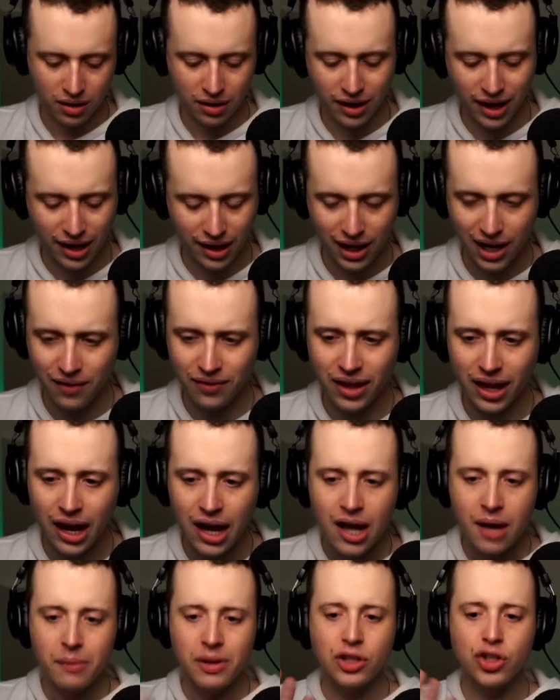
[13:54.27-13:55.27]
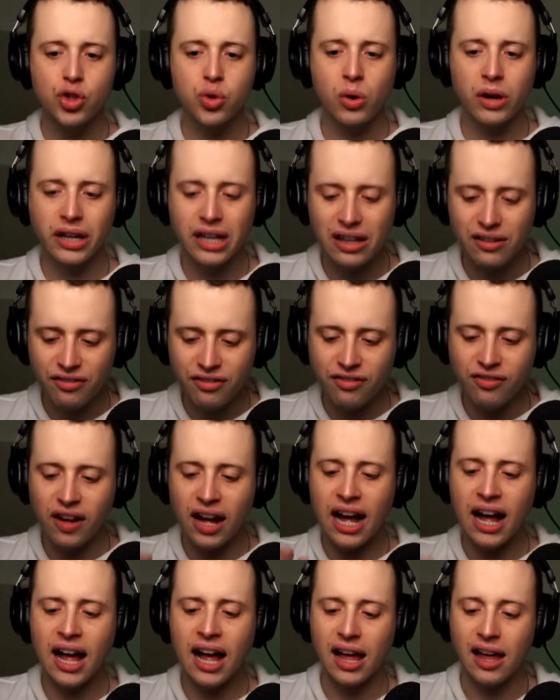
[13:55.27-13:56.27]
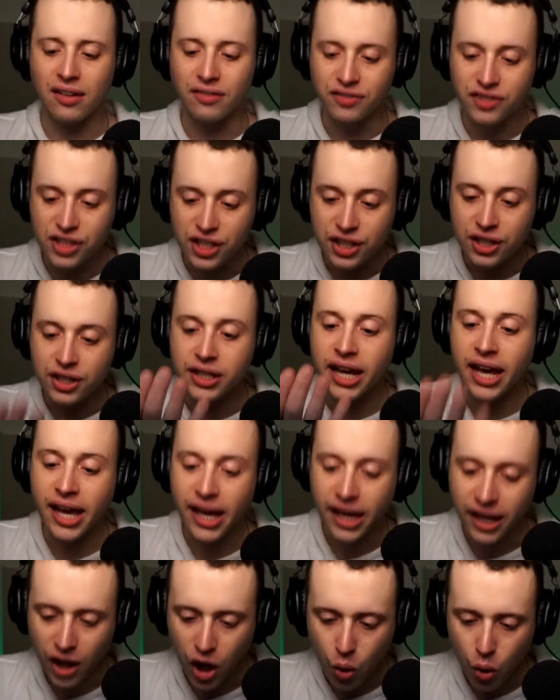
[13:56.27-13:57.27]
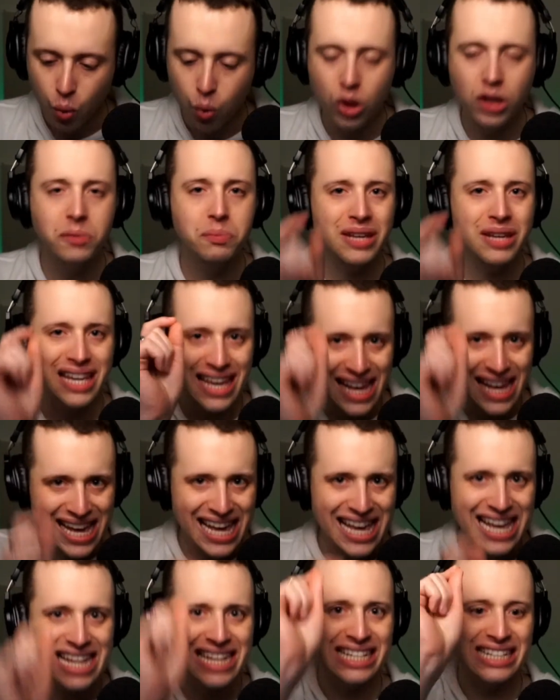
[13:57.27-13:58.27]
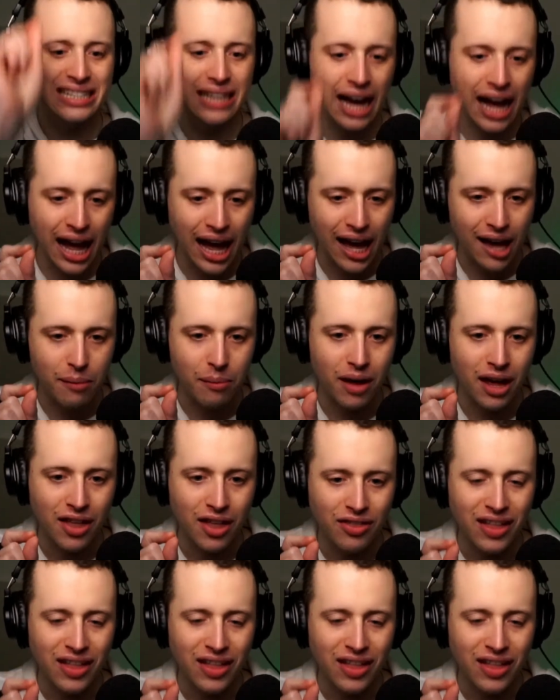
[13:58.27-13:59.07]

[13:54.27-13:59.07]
Yeah, even that. Be 25 today would be in time.